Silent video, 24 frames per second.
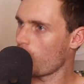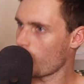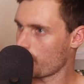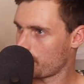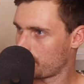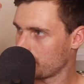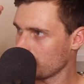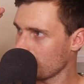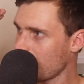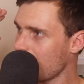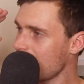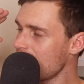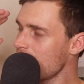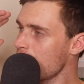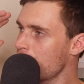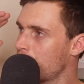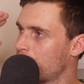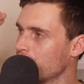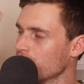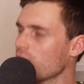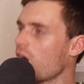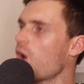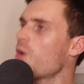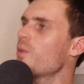bloody
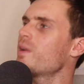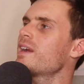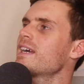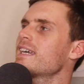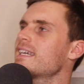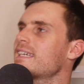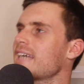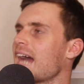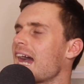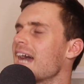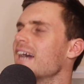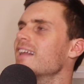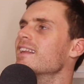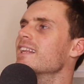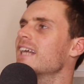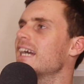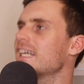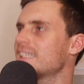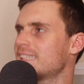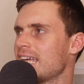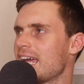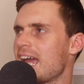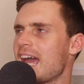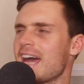blowing a gale
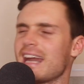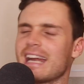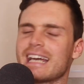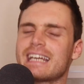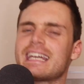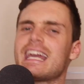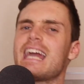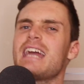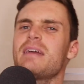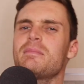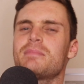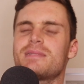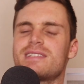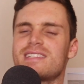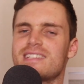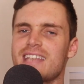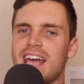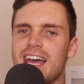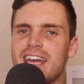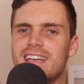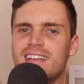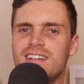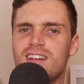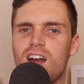out there. And I keep
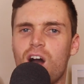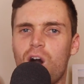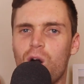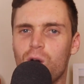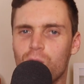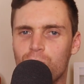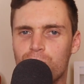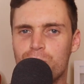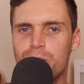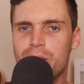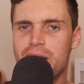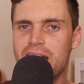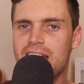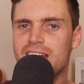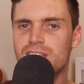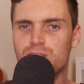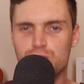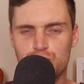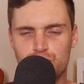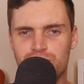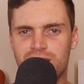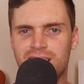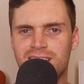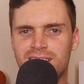saying old man
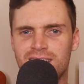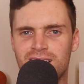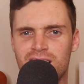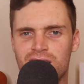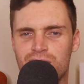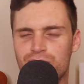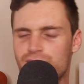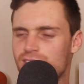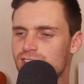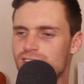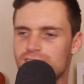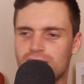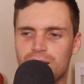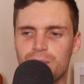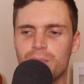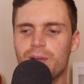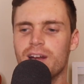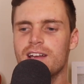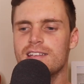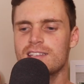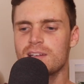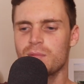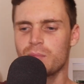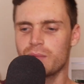shit for some
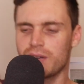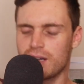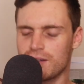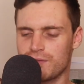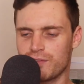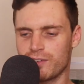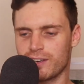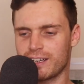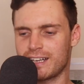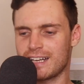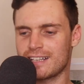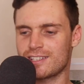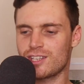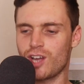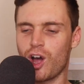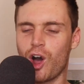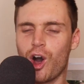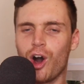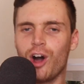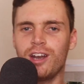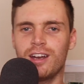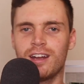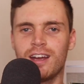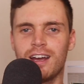reason. Whenever it gets
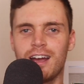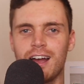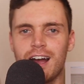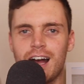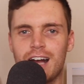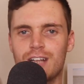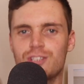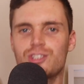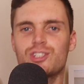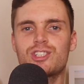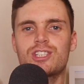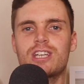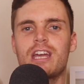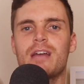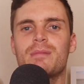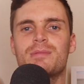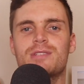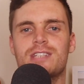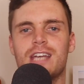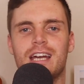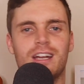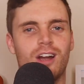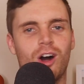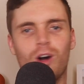hot, I just keep
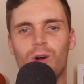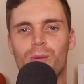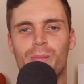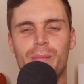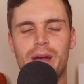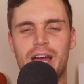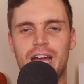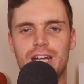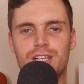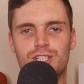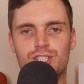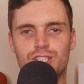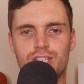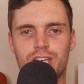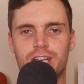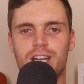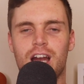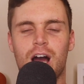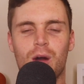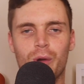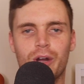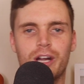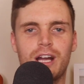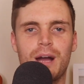saying old man shit.
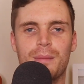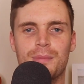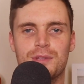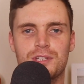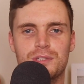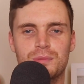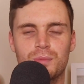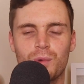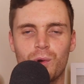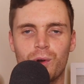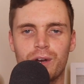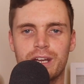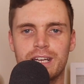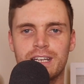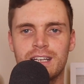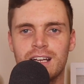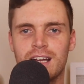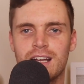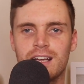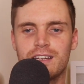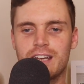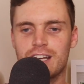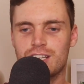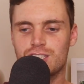I woke up this morning
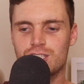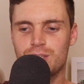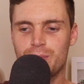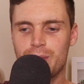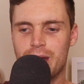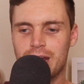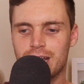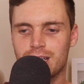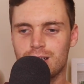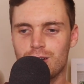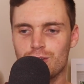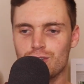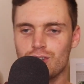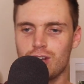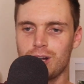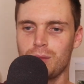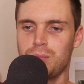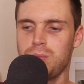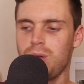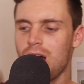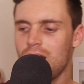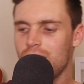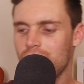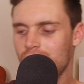next to Meg and I was
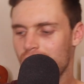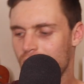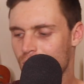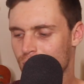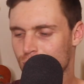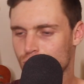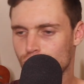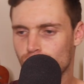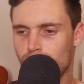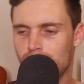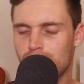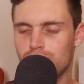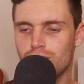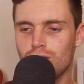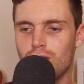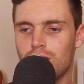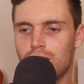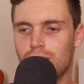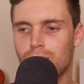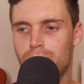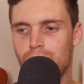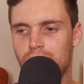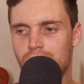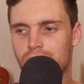like, bloody hell, I'm sweating
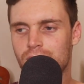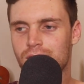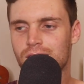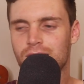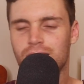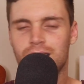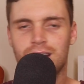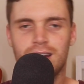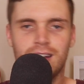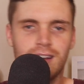like a pig.